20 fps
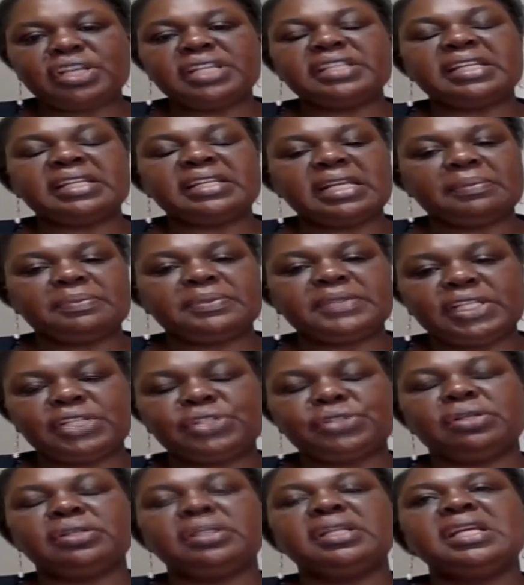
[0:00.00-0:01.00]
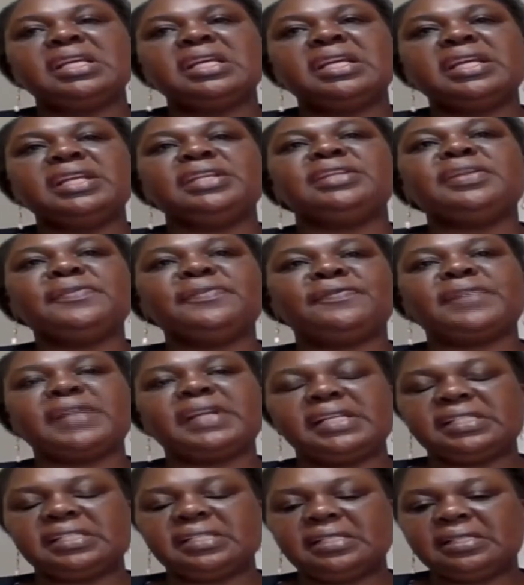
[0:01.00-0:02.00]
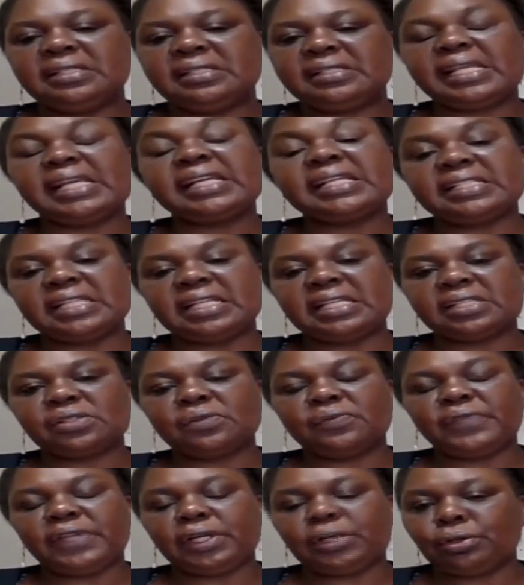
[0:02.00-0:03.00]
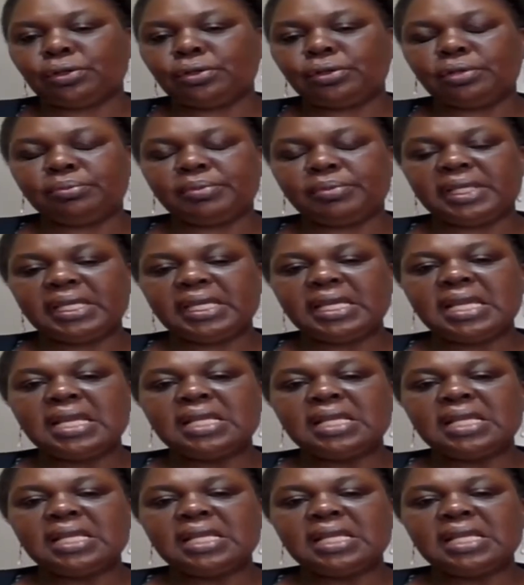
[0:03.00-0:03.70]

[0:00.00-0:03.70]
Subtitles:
change adaptation in different sectors of the economy